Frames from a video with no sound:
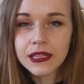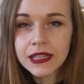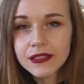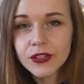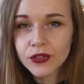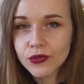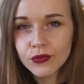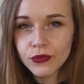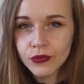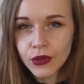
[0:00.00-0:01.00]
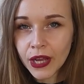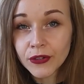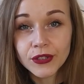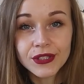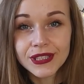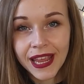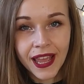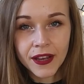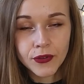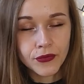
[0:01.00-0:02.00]
easier to
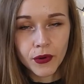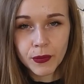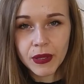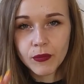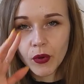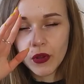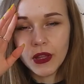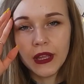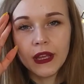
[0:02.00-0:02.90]
understand for people.